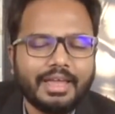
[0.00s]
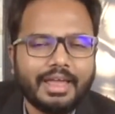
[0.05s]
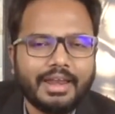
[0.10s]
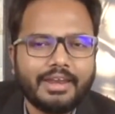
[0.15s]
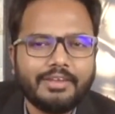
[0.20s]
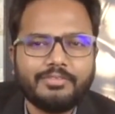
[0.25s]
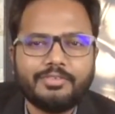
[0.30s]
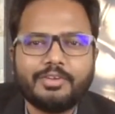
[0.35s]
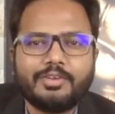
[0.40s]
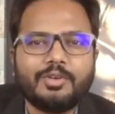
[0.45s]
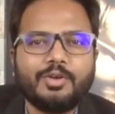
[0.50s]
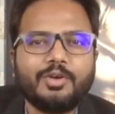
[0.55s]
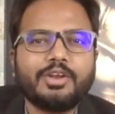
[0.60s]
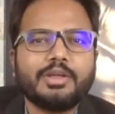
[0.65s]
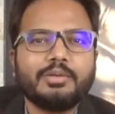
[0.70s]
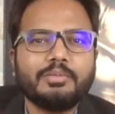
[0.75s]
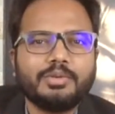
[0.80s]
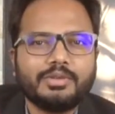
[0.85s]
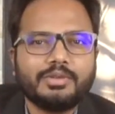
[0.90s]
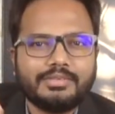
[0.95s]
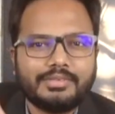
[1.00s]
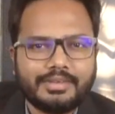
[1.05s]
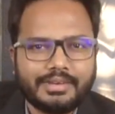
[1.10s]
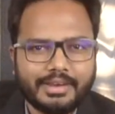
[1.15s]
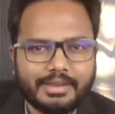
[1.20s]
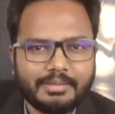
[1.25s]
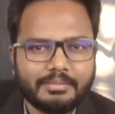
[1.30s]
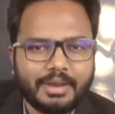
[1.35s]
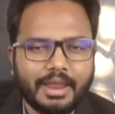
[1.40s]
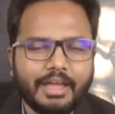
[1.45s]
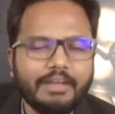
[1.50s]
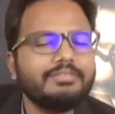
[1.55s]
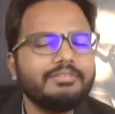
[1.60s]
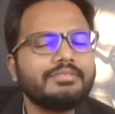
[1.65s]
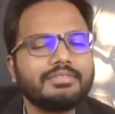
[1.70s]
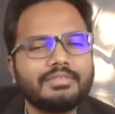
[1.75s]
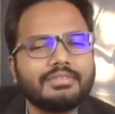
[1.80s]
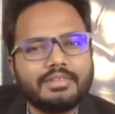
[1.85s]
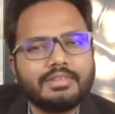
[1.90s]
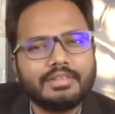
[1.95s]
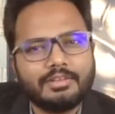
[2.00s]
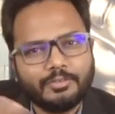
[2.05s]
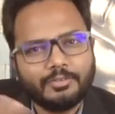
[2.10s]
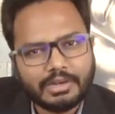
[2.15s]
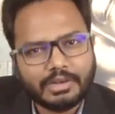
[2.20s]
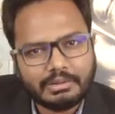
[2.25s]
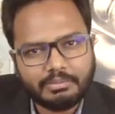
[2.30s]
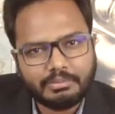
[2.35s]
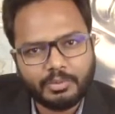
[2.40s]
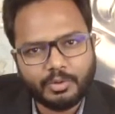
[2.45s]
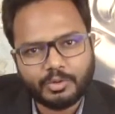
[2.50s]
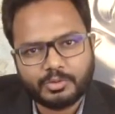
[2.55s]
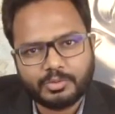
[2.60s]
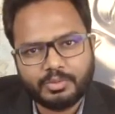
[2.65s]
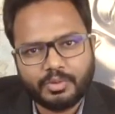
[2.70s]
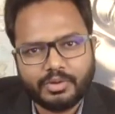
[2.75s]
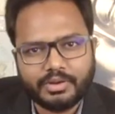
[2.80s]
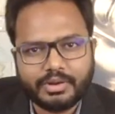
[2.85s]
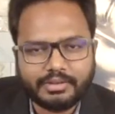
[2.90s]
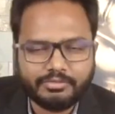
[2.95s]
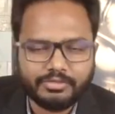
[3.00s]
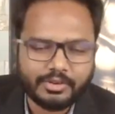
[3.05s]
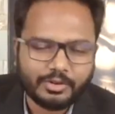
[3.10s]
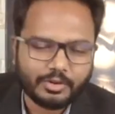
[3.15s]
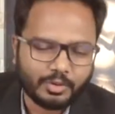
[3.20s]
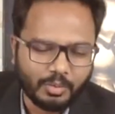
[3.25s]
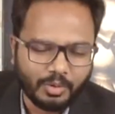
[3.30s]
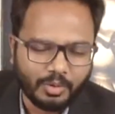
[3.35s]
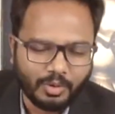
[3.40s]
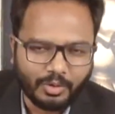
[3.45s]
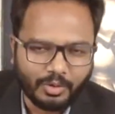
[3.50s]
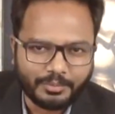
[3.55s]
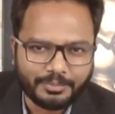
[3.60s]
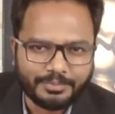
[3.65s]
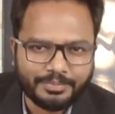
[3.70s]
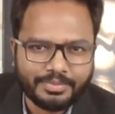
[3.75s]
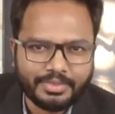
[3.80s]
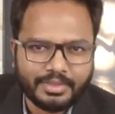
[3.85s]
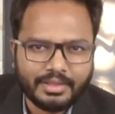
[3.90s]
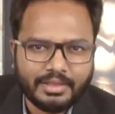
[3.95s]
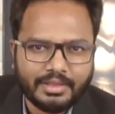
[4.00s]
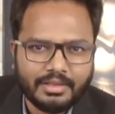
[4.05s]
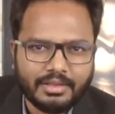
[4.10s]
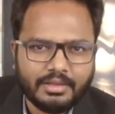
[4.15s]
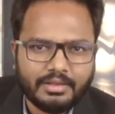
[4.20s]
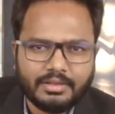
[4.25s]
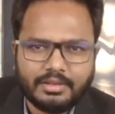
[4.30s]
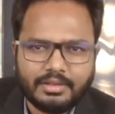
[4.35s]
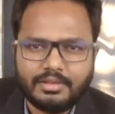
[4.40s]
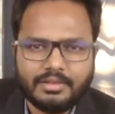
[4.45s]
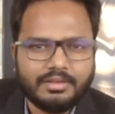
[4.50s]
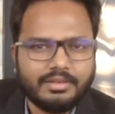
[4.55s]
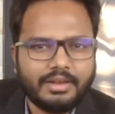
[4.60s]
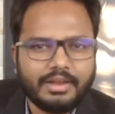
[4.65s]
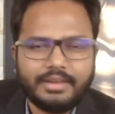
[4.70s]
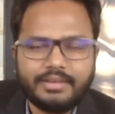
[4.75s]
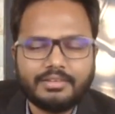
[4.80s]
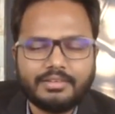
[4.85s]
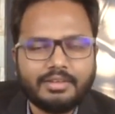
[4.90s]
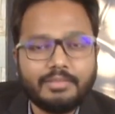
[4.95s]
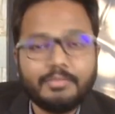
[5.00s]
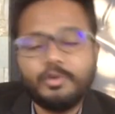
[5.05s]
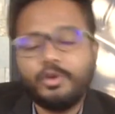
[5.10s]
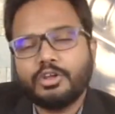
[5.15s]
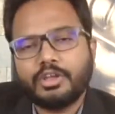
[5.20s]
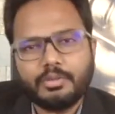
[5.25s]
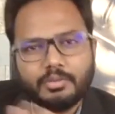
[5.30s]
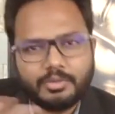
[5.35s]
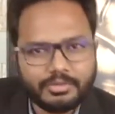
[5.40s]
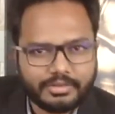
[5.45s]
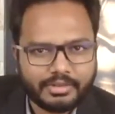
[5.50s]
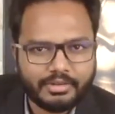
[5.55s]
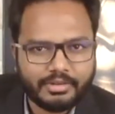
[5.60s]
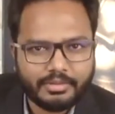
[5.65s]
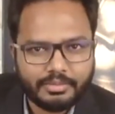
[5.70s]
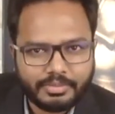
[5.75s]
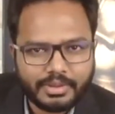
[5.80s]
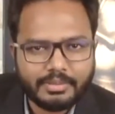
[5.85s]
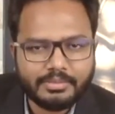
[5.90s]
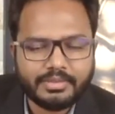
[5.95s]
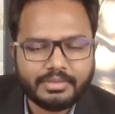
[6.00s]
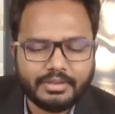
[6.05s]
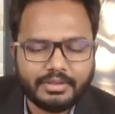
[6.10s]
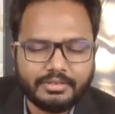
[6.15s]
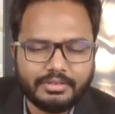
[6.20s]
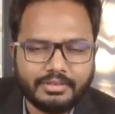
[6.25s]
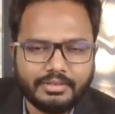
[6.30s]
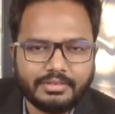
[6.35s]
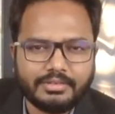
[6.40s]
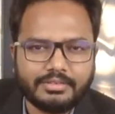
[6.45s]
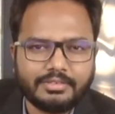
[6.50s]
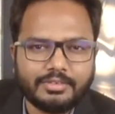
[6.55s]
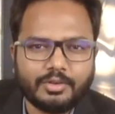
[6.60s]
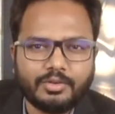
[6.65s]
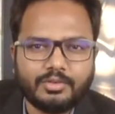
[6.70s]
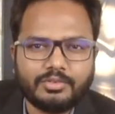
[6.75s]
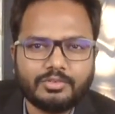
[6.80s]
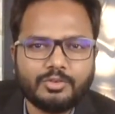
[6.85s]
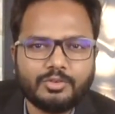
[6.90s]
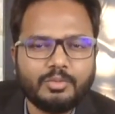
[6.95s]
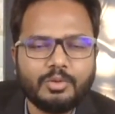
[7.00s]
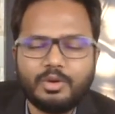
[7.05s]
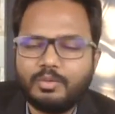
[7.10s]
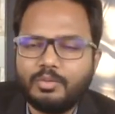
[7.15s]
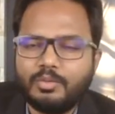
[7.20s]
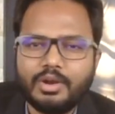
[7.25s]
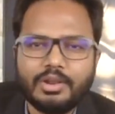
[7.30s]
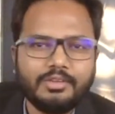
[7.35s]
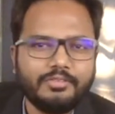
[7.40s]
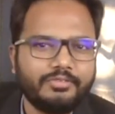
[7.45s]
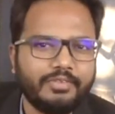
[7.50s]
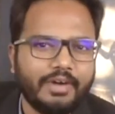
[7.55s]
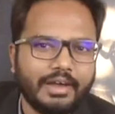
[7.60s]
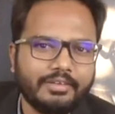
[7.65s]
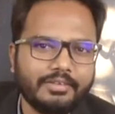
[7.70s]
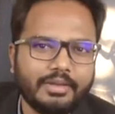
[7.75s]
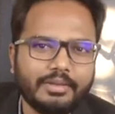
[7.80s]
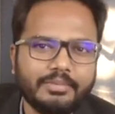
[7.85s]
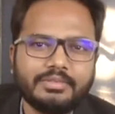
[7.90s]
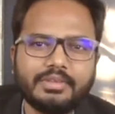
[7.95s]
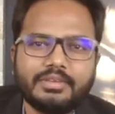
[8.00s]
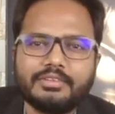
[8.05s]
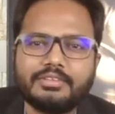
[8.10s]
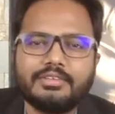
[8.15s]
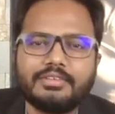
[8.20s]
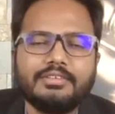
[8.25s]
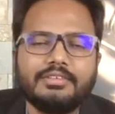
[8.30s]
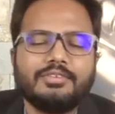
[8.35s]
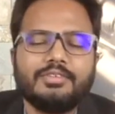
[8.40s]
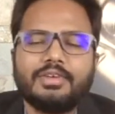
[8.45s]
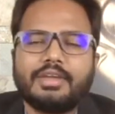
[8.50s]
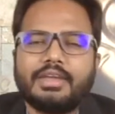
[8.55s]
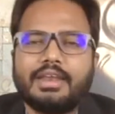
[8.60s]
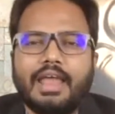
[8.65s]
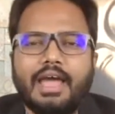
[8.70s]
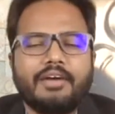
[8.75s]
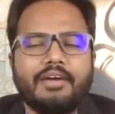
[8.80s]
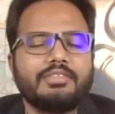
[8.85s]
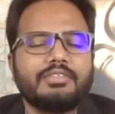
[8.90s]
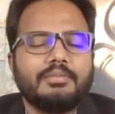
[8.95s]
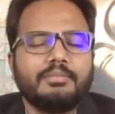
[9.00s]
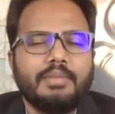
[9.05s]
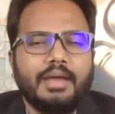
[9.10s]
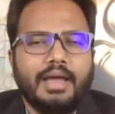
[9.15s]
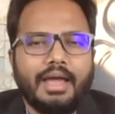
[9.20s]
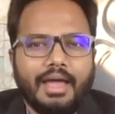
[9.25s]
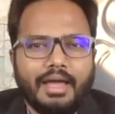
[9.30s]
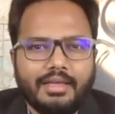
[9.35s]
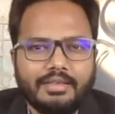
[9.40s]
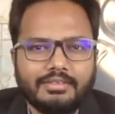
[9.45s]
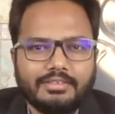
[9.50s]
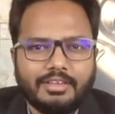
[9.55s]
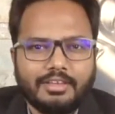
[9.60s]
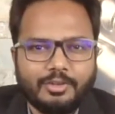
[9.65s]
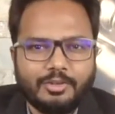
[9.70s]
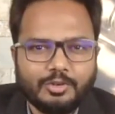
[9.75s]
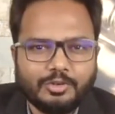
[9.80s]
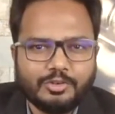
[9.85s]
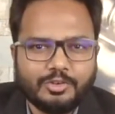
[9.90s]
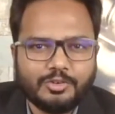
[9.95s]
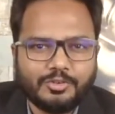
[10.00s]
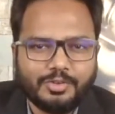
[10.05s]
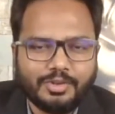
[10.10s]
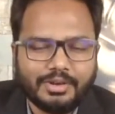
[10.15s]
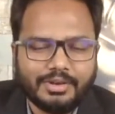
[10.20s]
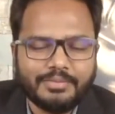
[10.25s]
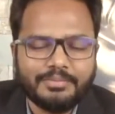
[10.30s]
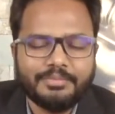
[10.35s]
and if you're not able to stream live, we'll postpone it for tomorrow. All right, I'm talking about 7 p.m. session. So tomorrow morning, 5 a.m. sessions, we can have them as usual,